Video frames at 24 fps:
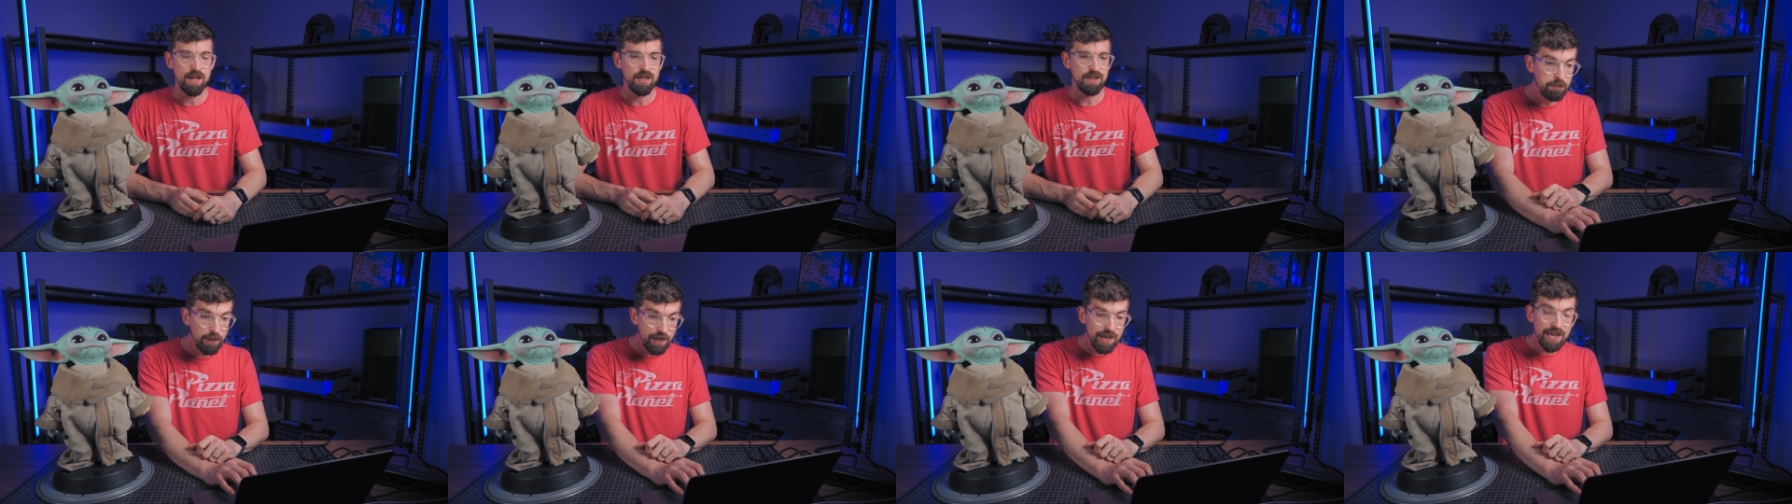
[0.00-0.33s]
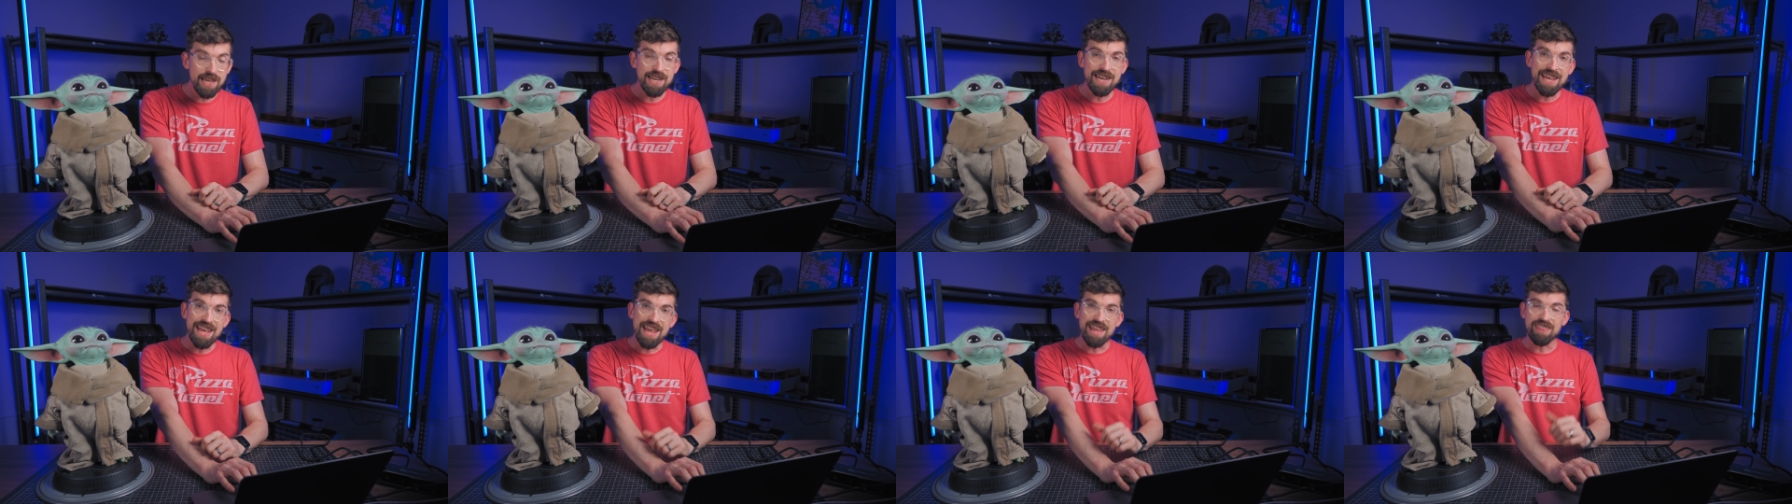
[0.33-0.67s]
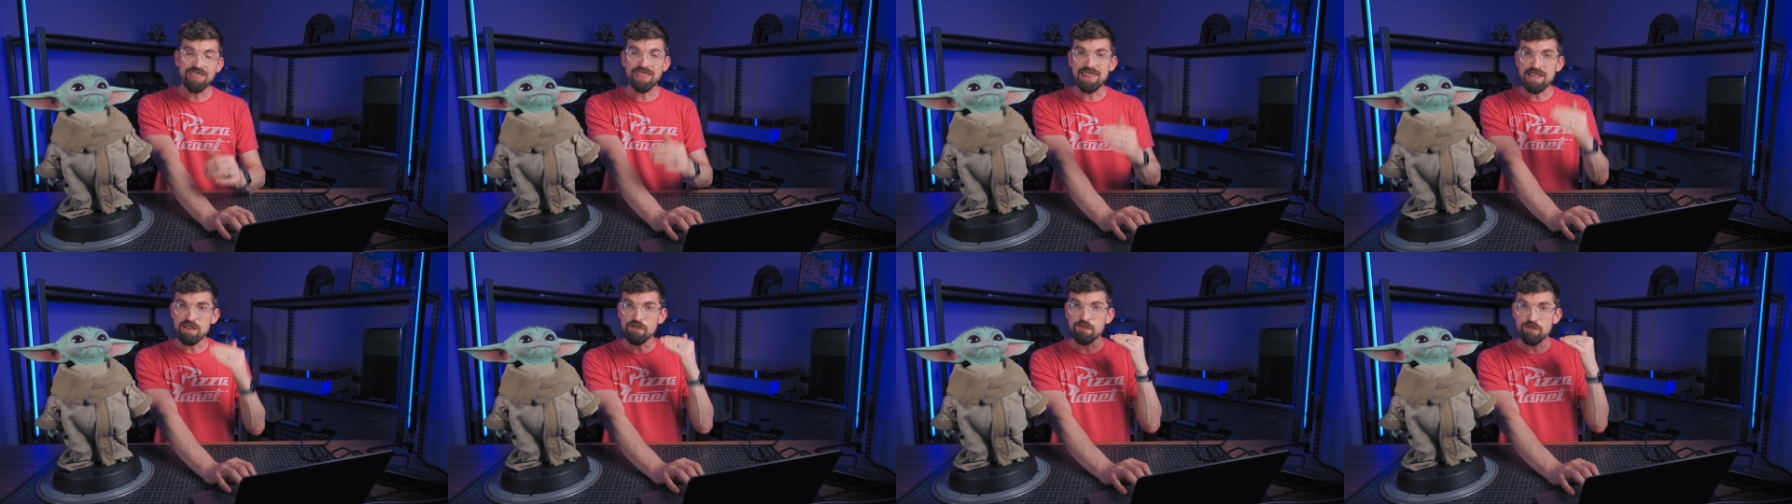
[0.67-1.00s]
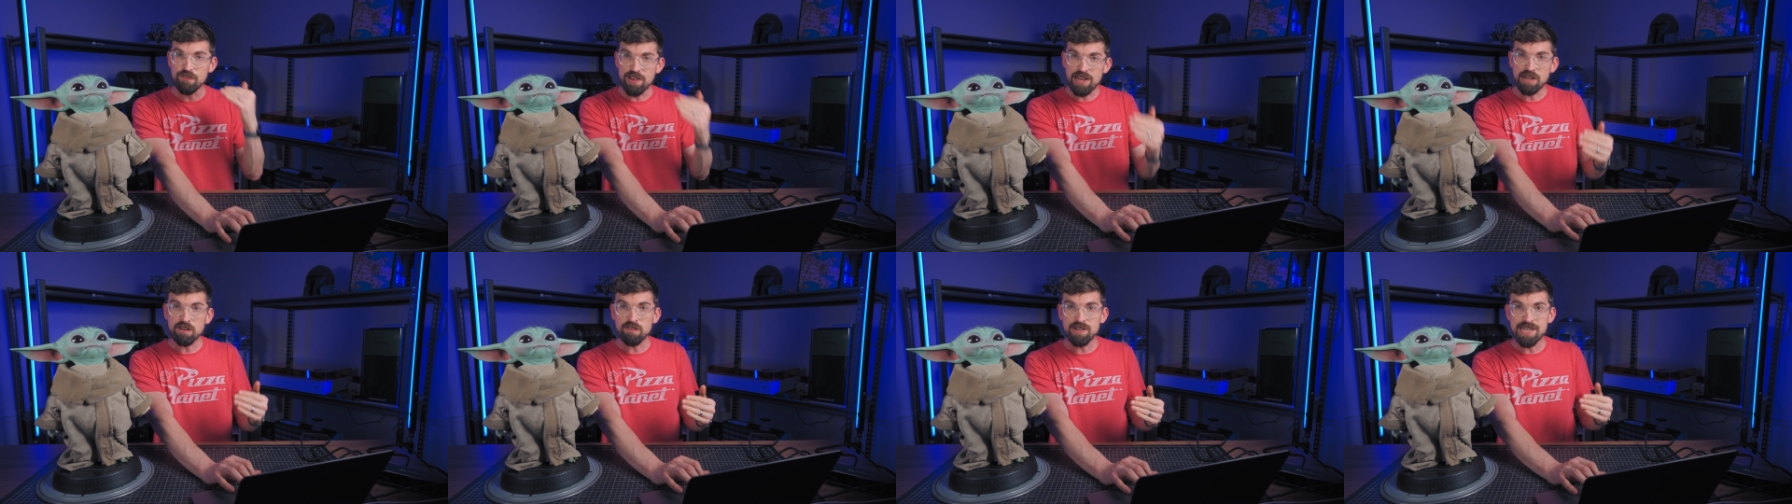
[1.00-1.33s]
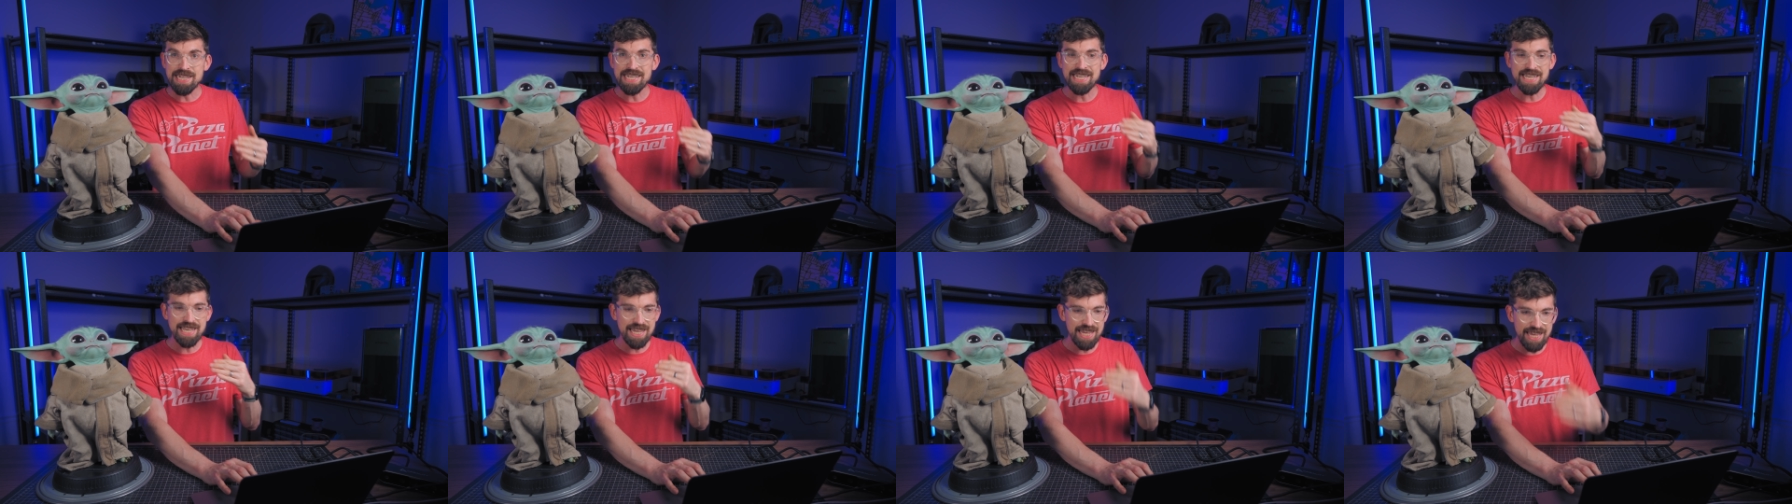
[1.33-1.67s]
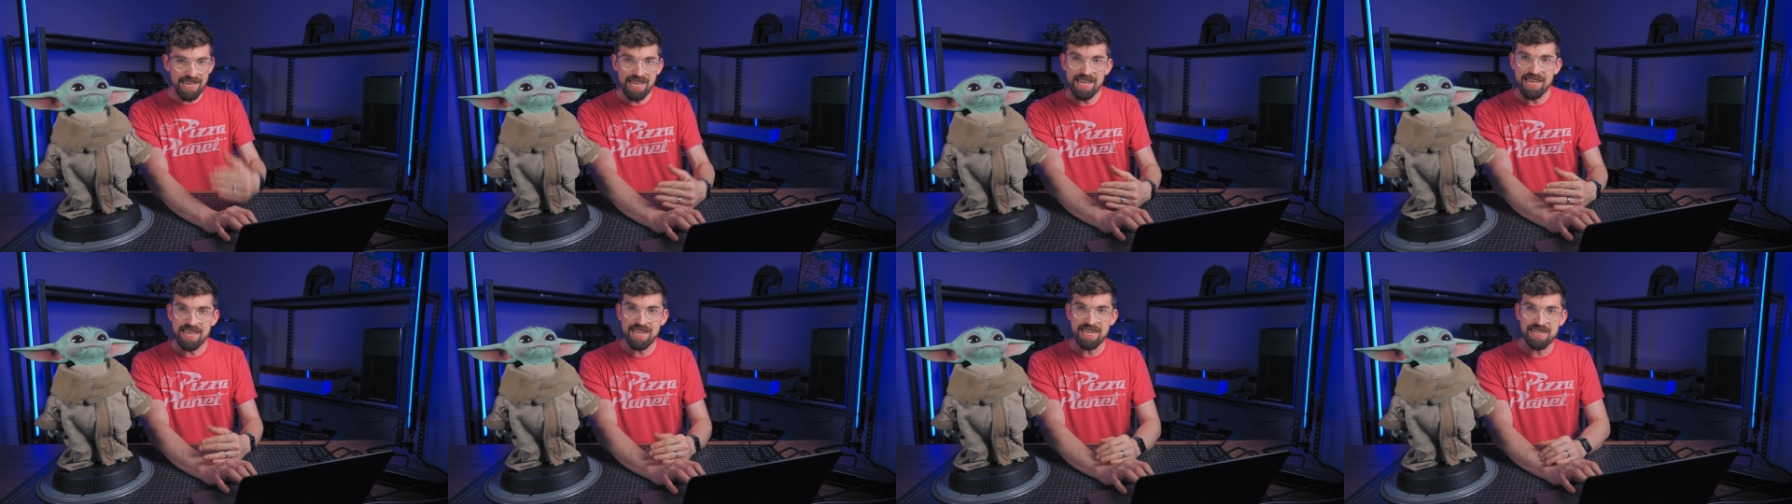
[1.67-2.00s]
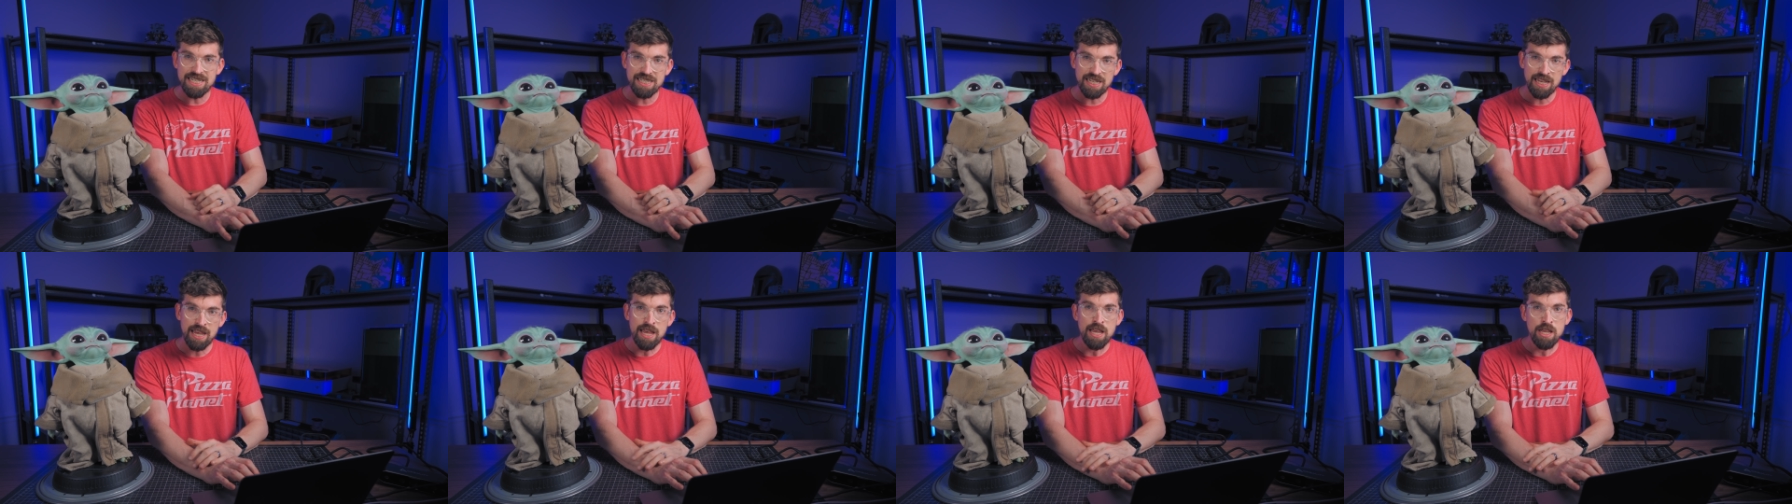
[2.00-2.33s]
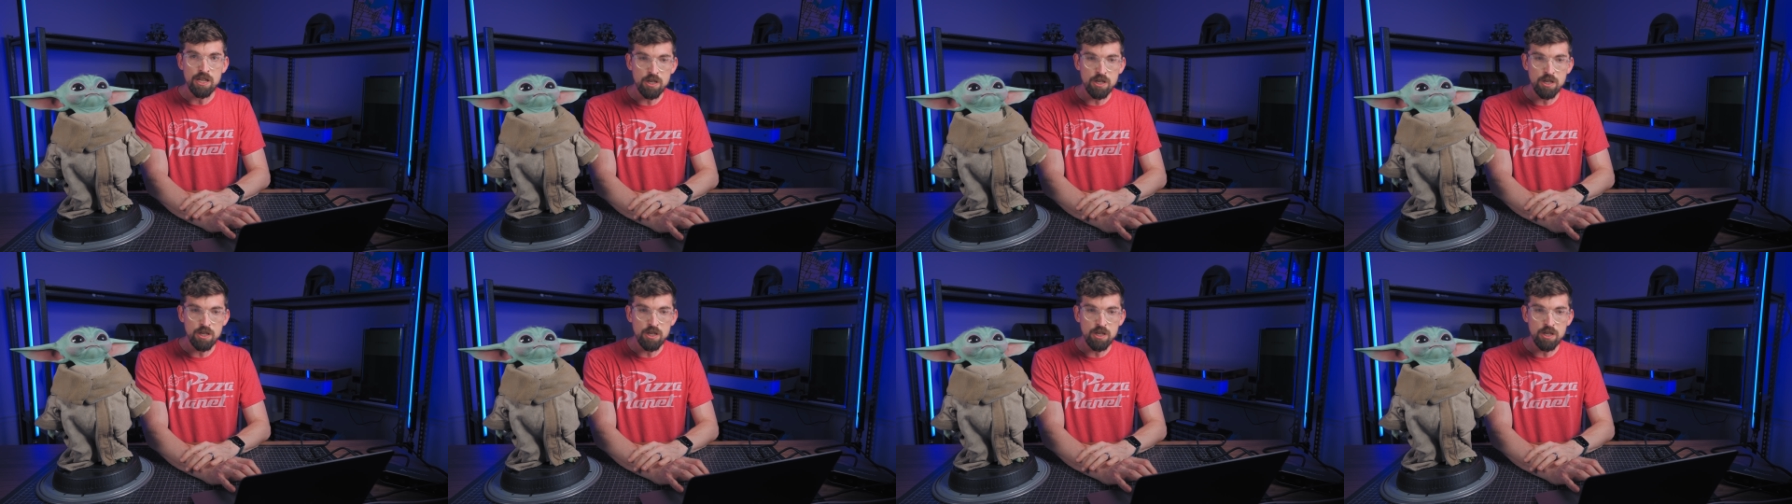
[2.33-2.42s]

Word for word: But at the very end,